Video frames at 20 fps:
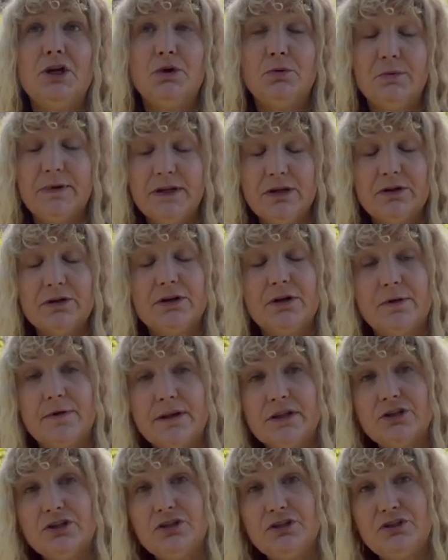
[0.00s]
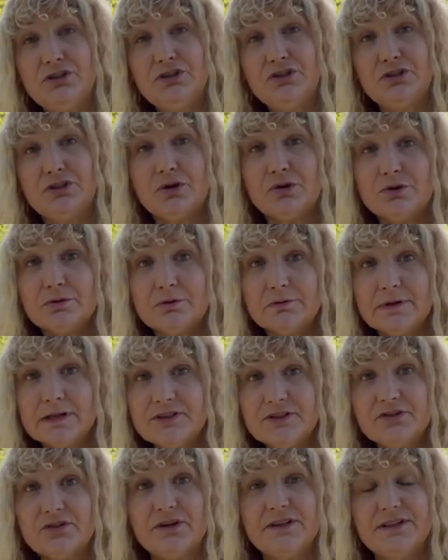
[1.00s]
we are going to go to a
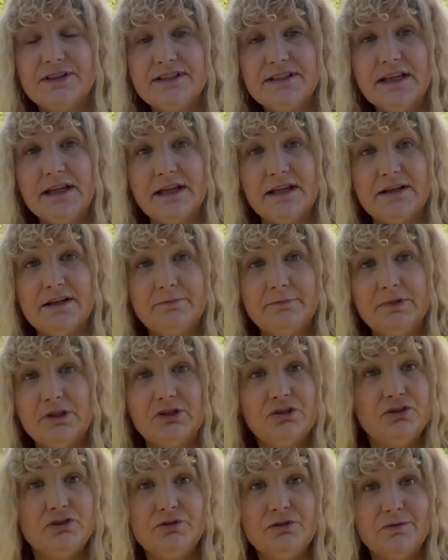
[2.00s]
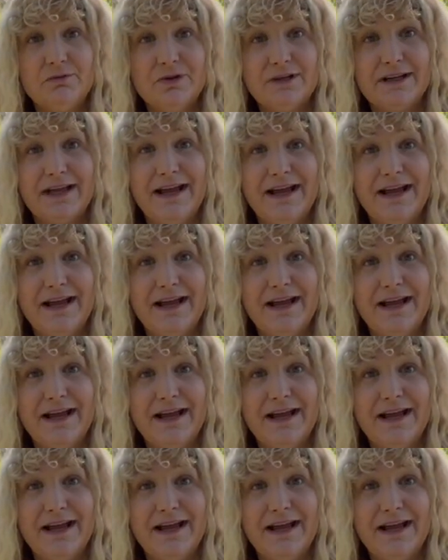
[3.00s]
restaurant instead because you don't want to